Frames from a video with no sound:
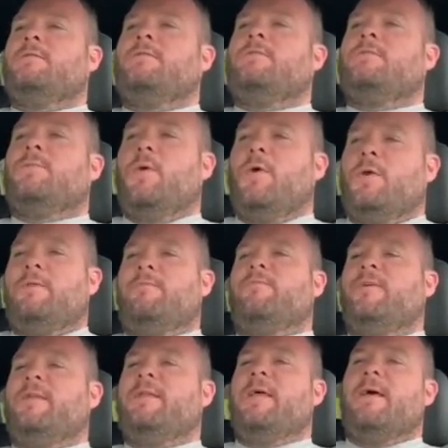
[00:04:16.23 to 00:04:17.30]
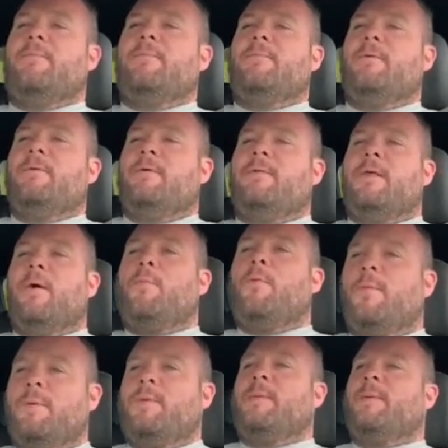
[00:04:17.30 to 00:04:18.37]
Bargaining, ring them. They'll
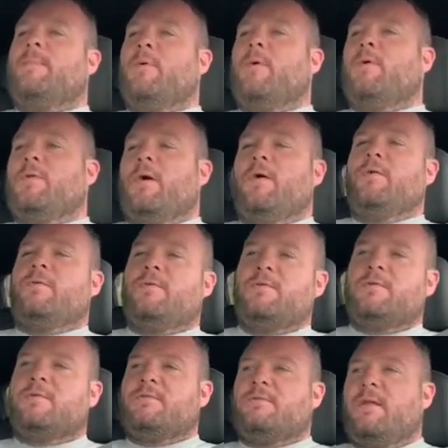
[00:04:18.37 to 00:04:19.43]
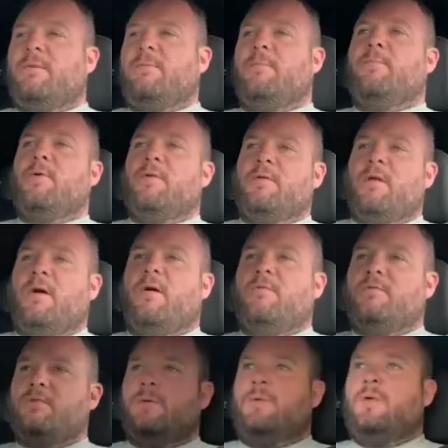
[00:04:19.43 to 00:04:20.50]
probably be booked though, because they've been booked the whole
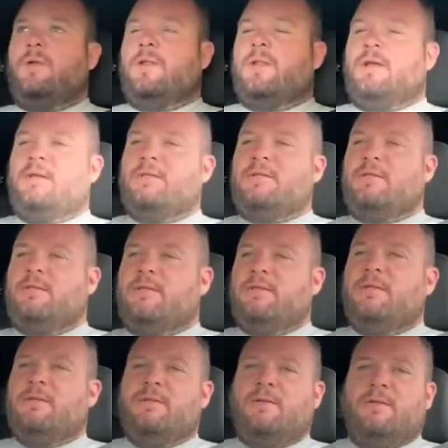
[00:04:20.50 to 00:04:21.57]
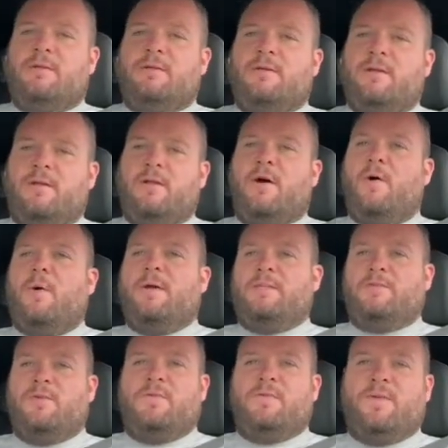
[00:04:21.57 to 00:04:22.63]
summer holidays. And I always
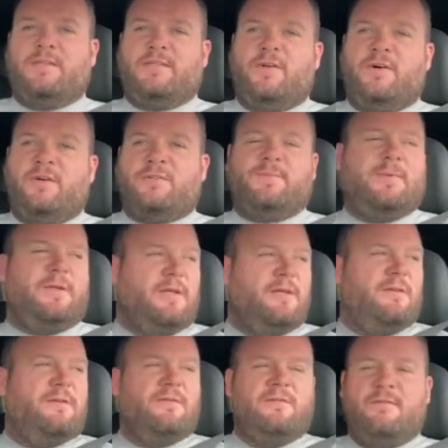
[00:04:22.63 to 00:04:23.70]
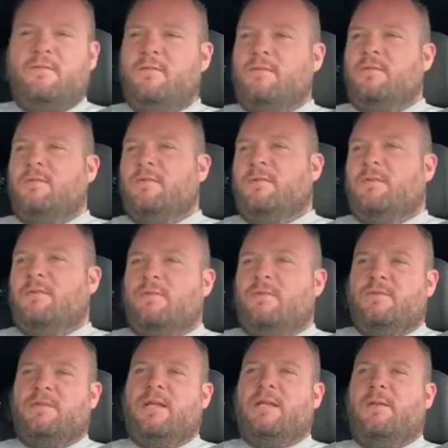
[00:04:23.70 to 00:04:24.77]
do things last minute,
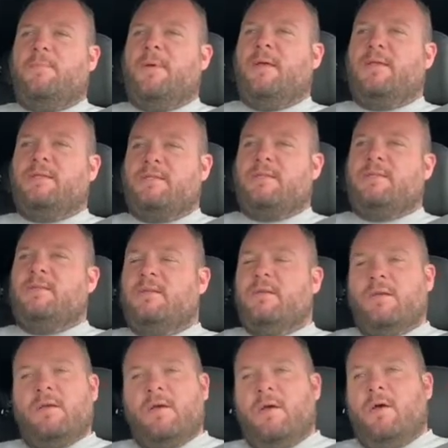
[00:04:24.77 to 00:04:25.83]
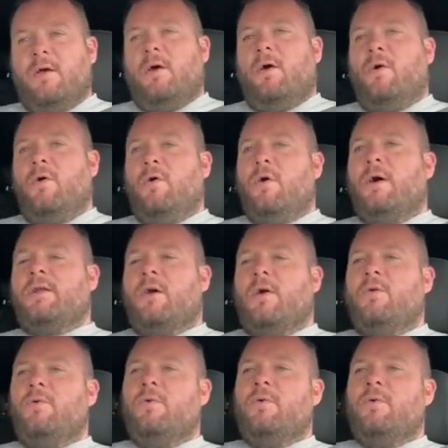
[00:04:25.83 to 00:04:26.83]
which ain't the best. Oh, I know.